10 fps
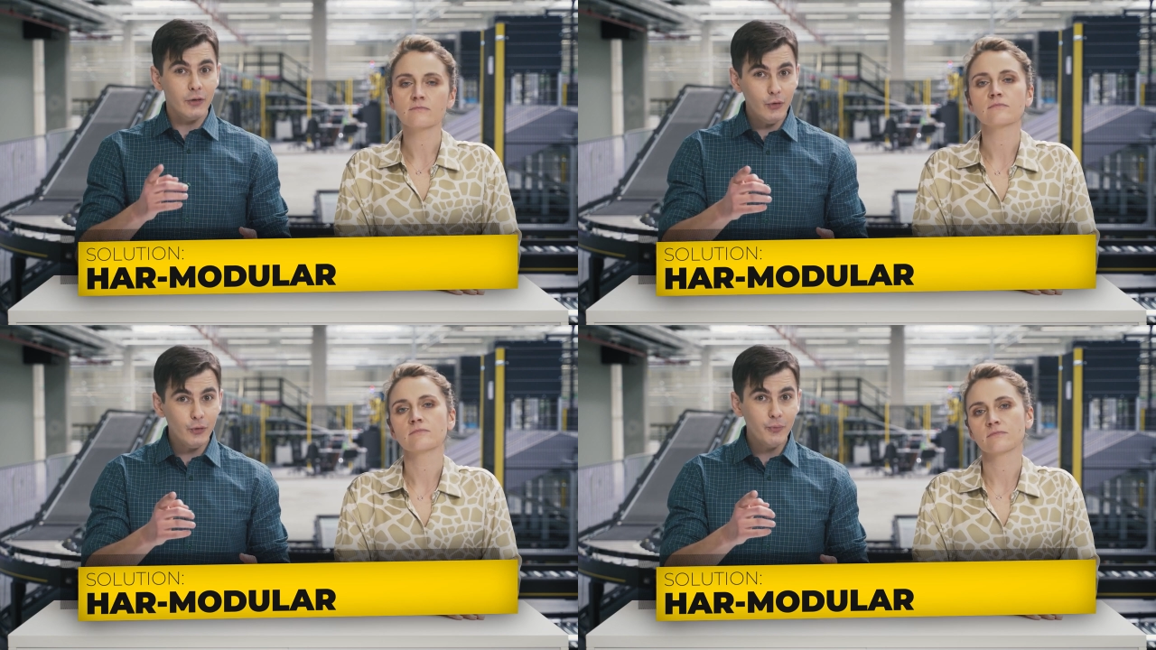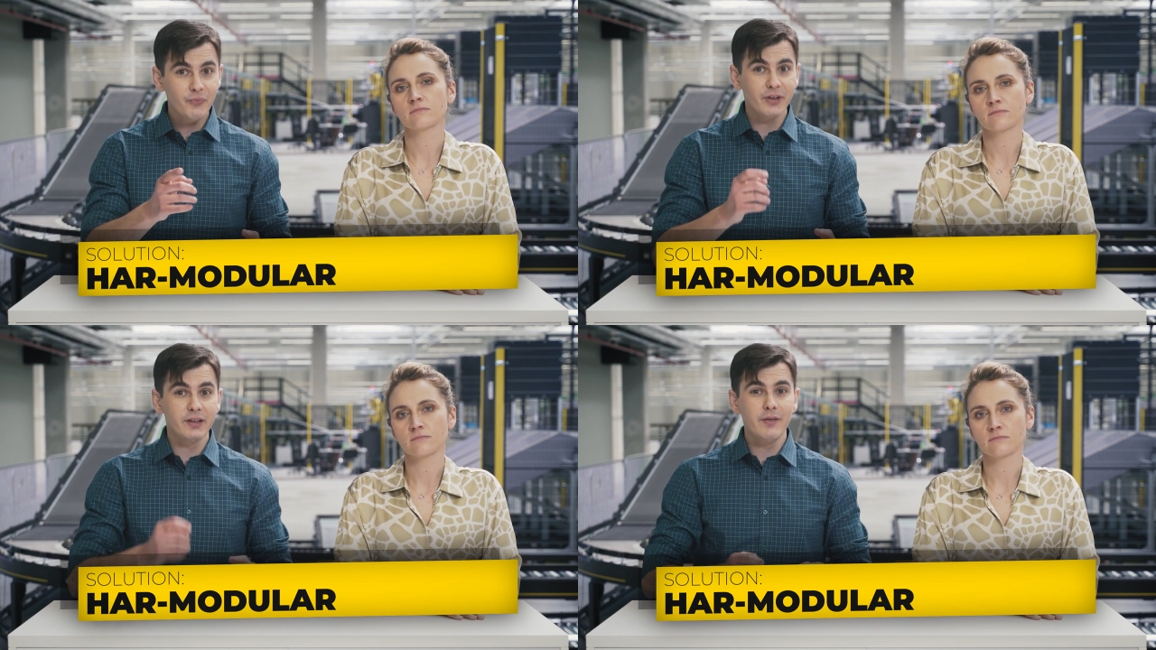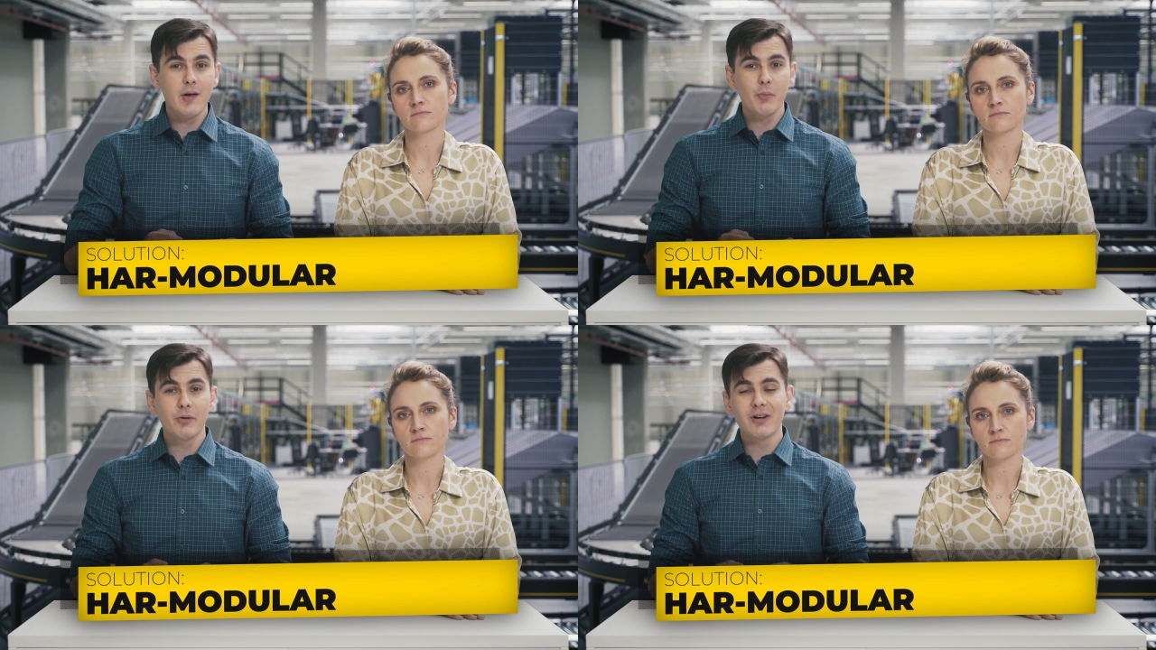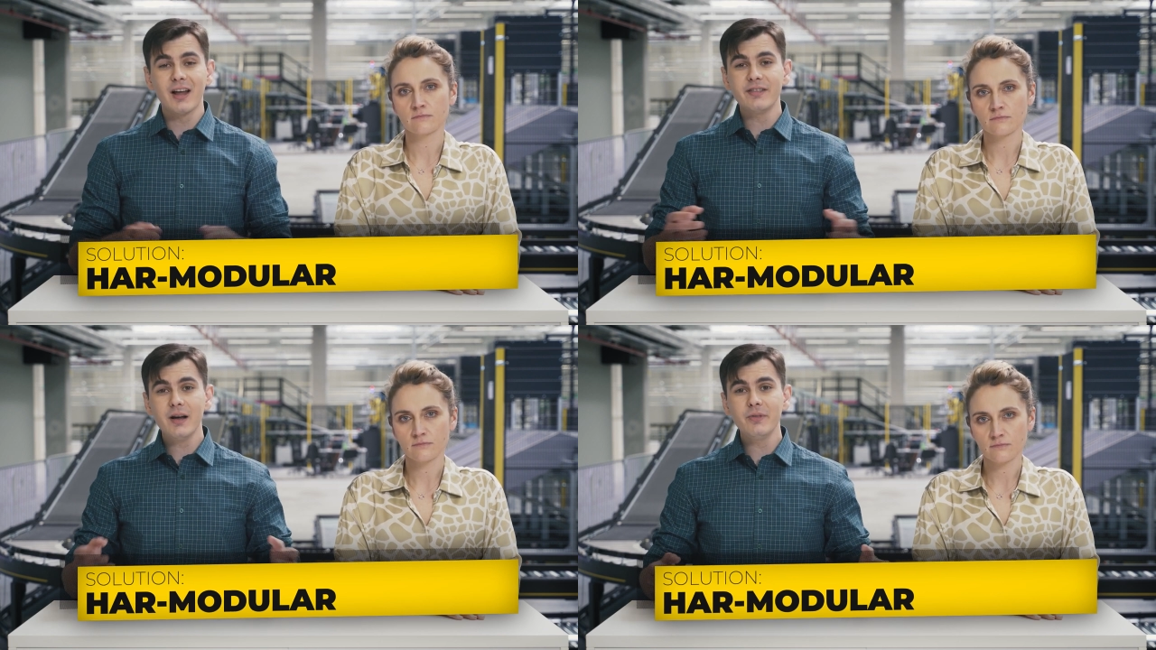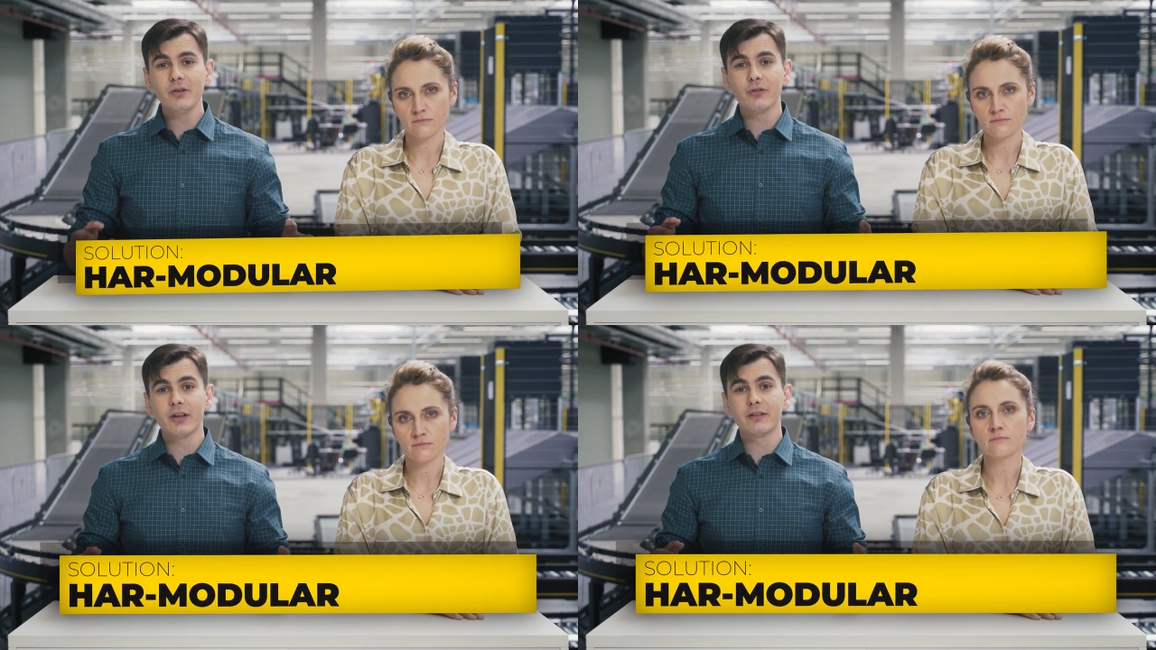Speaker 1: You, the developer, adapt
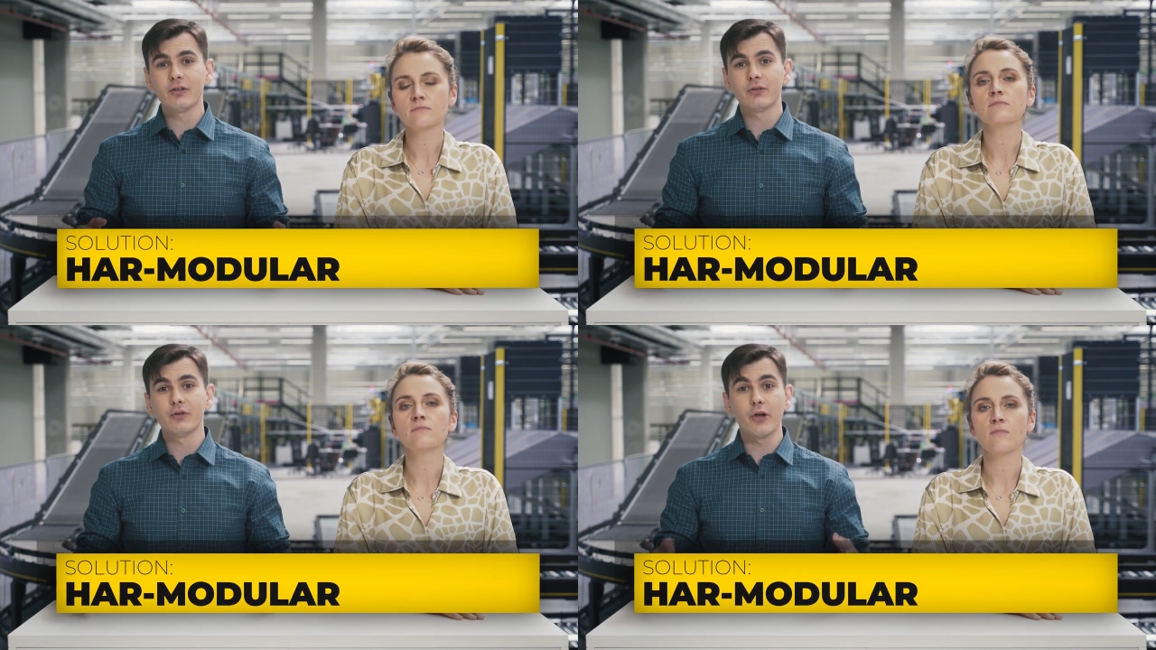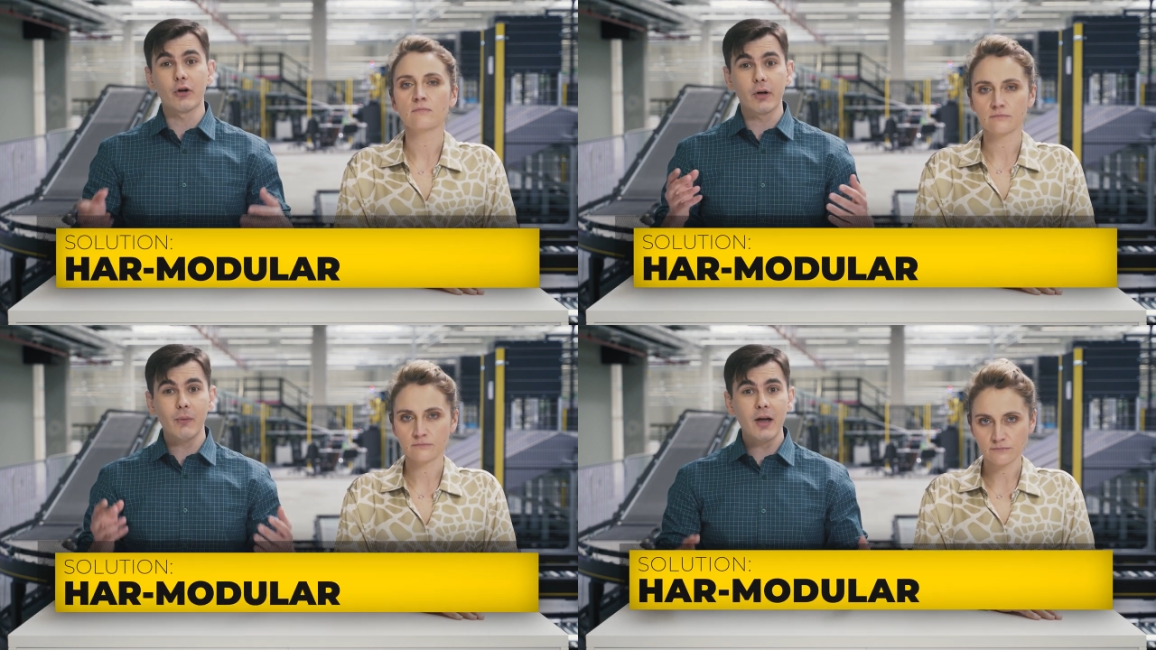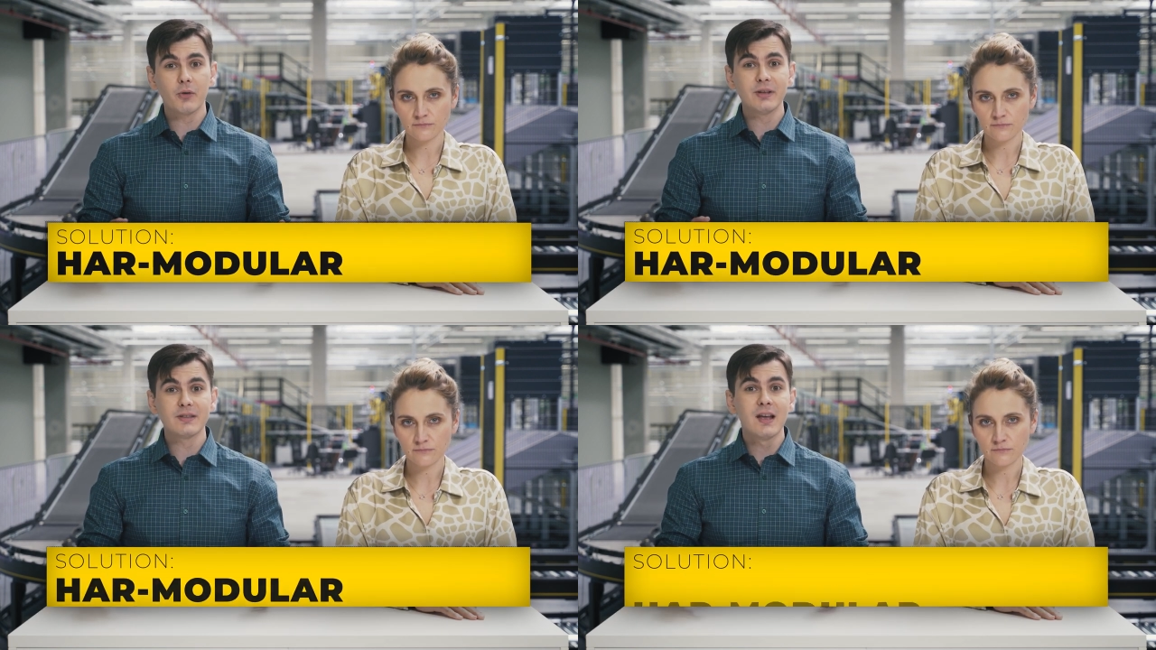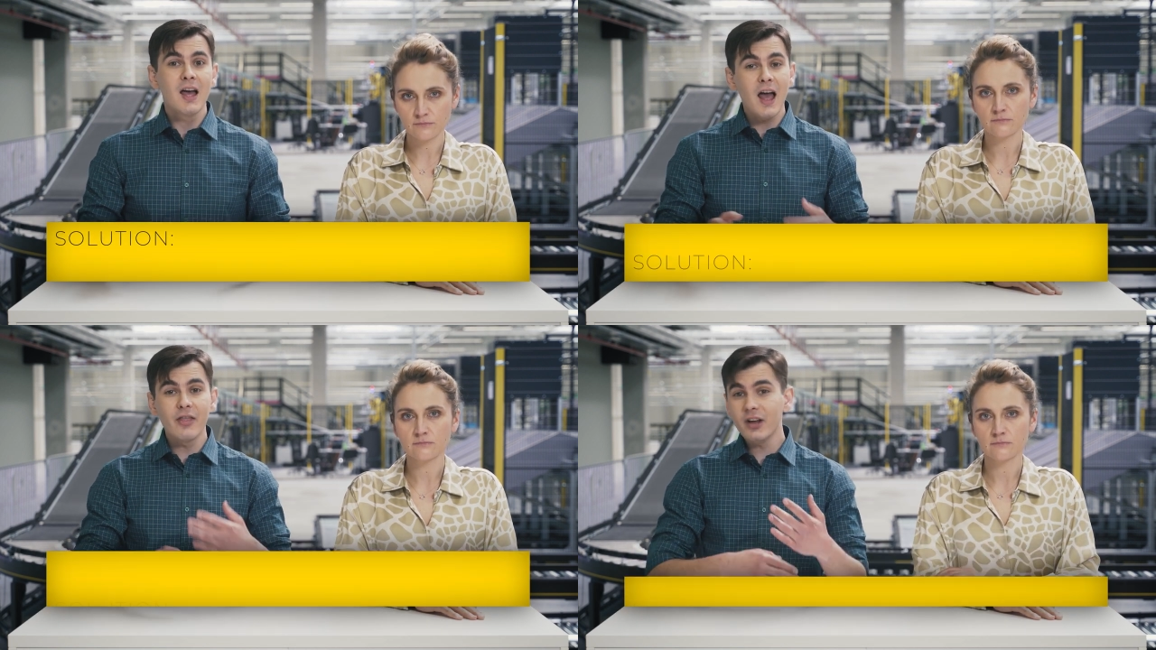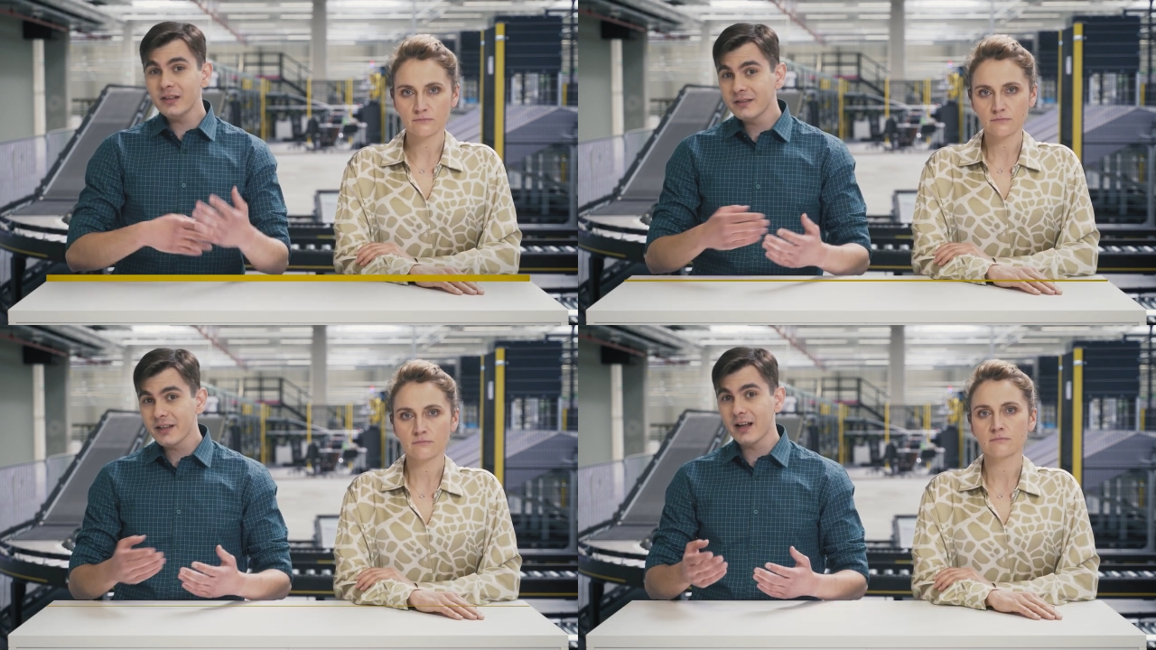the connector to your requirements and
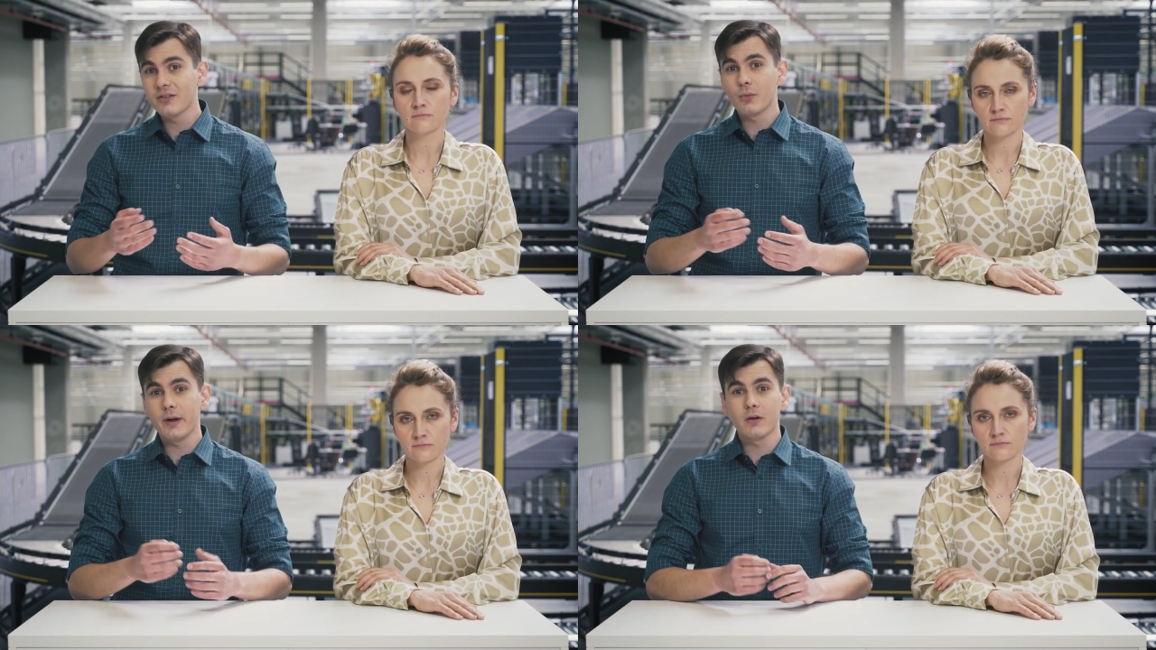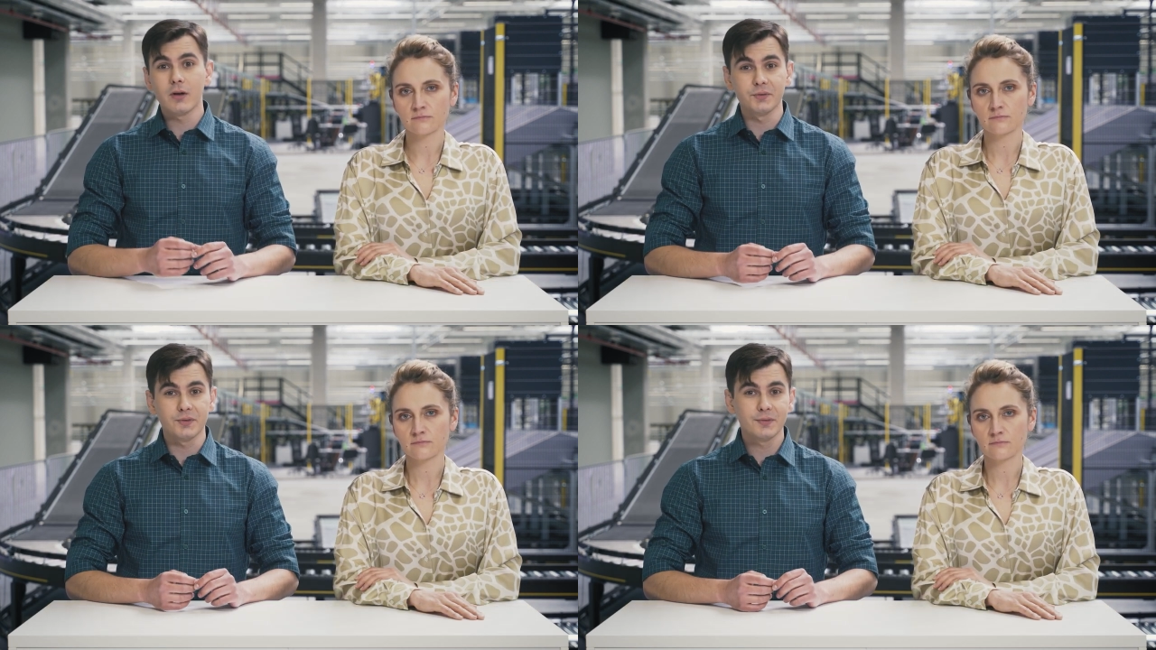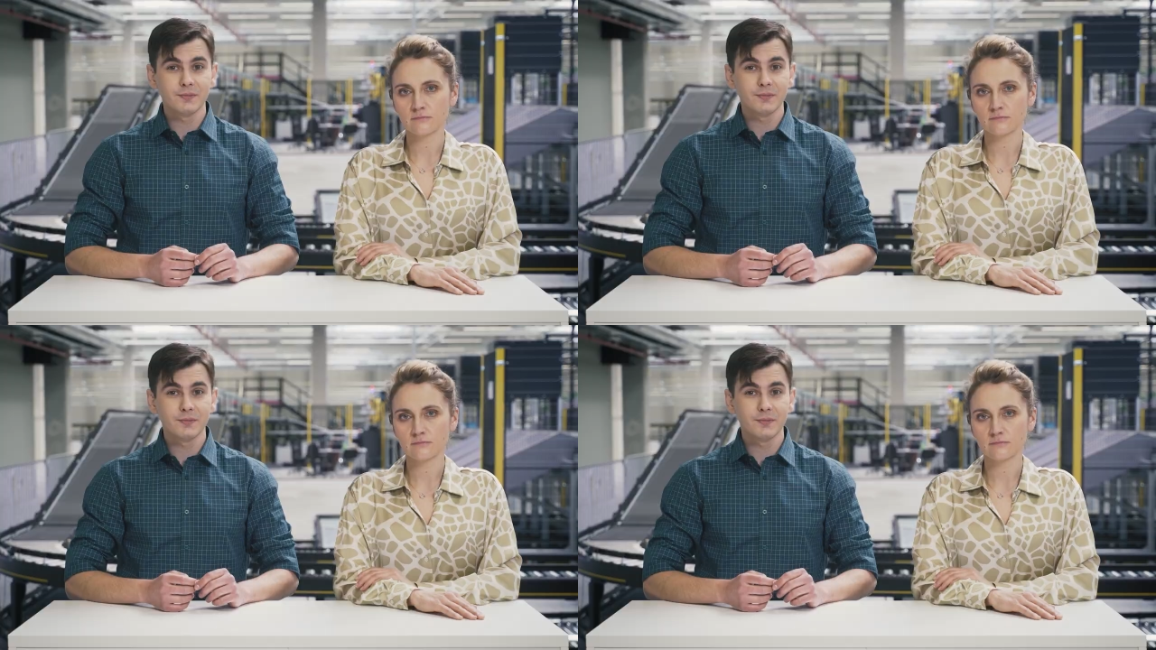not the other way around.